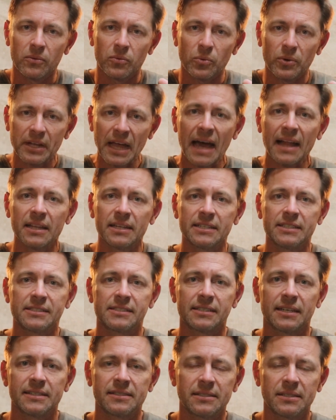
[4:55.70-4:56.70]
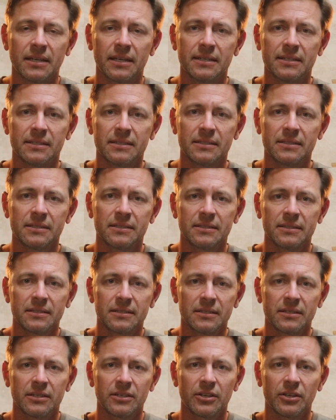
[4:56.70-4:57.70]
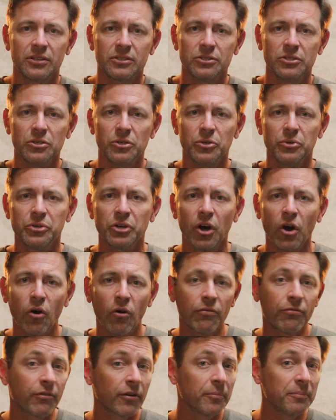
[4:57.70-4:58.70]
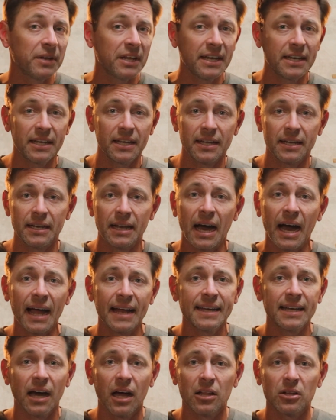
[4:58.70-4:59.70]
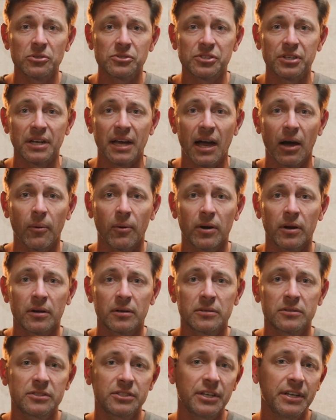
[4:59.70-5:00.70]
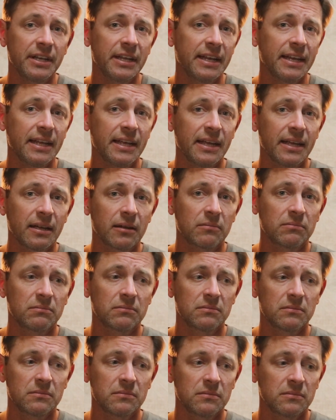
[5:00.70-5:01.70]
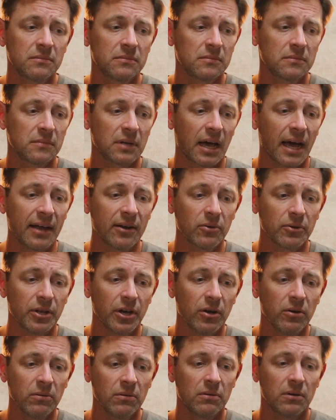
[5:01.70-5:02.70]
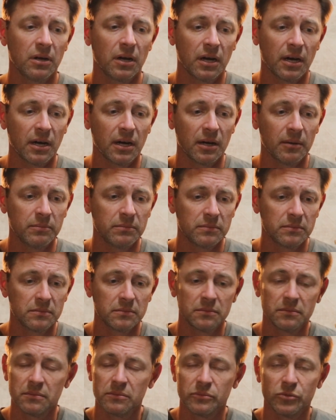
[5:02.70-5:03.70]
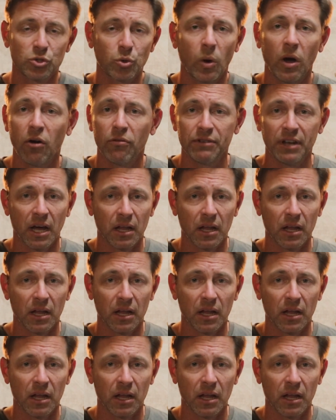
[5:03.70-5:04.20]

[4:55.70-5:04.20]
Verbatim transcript: Reality sets in. you go from needing nine dollars an hour to needing, I don't know, um, twelve